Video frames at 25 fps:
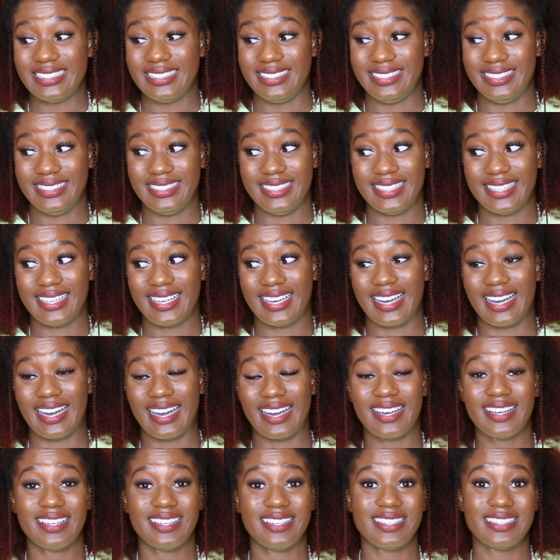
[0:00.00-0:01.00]

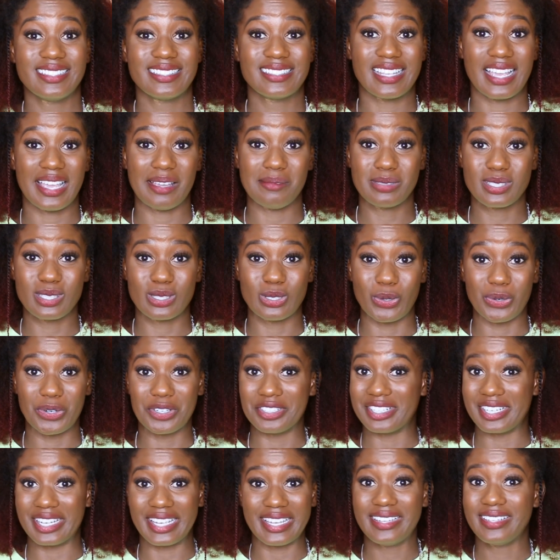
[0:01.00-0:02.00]
Yeah, same
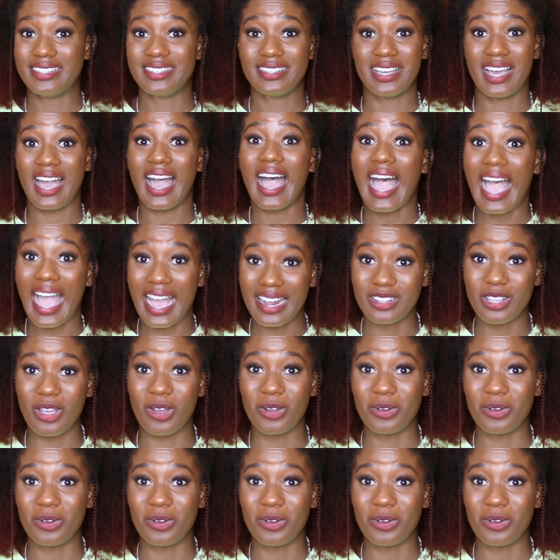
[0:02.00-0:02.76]
story. I'm